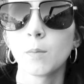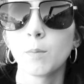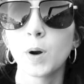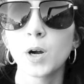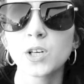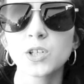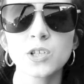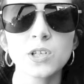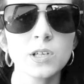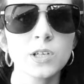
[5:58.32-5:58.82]

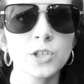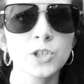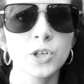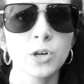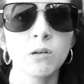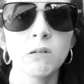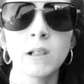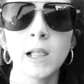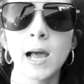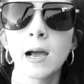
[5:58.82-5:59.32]
partially to
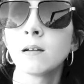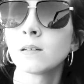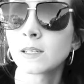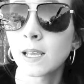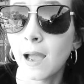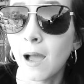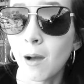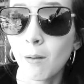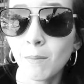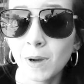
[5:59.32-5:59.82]
show Klaus
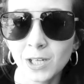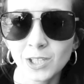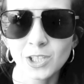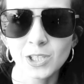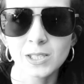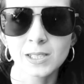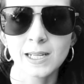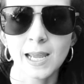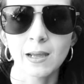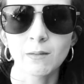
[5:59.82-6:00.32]
how much
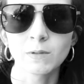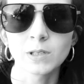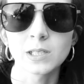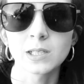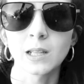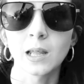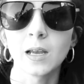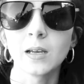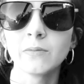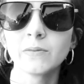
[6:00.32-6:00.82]
his dad was
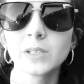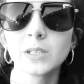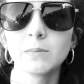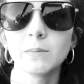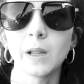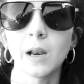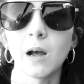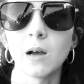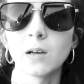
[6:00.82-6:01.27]
loved, but